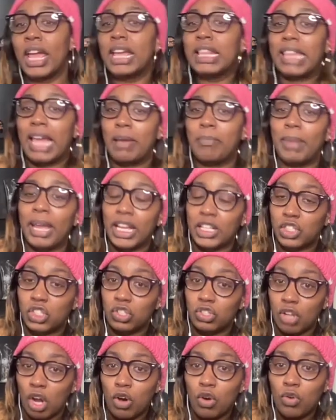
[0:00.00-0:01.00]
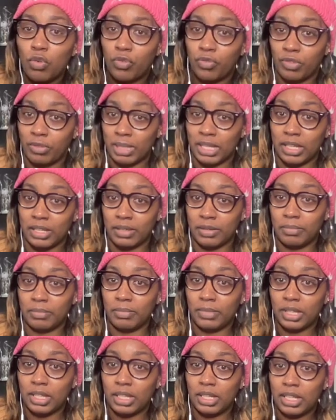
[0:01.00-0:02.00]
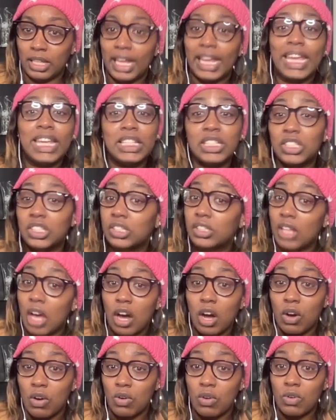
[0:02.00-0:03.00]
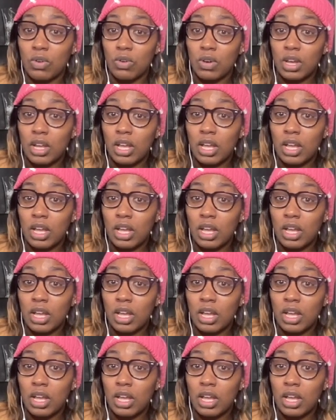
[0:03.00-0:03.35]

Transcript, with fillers: That man stole from him. He stole.